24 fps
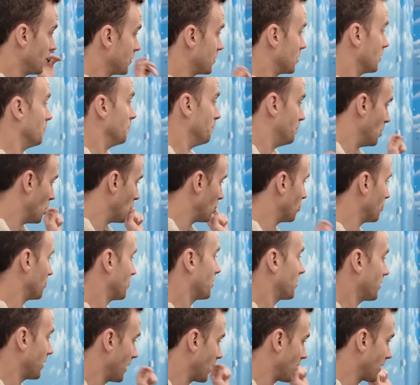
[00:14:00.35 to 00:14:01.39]
to
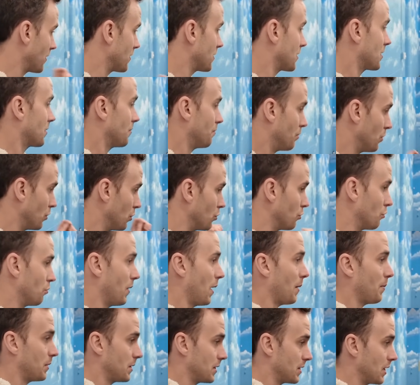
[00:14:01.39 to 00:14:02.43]
build things, build
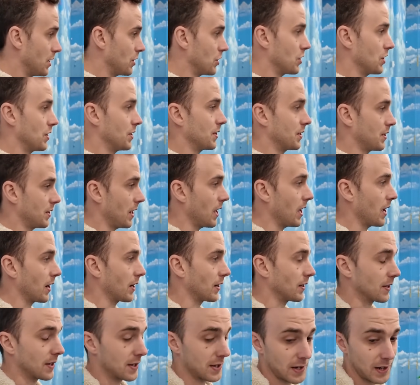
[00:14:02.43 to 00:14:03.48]
repetitious
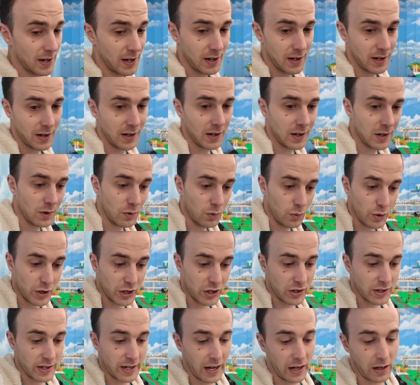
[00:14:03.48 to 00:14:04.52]
things, we
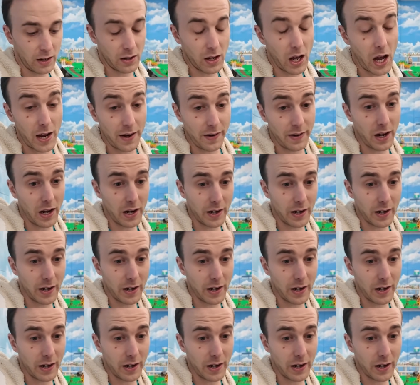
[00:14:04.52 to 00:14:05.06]
could get a lot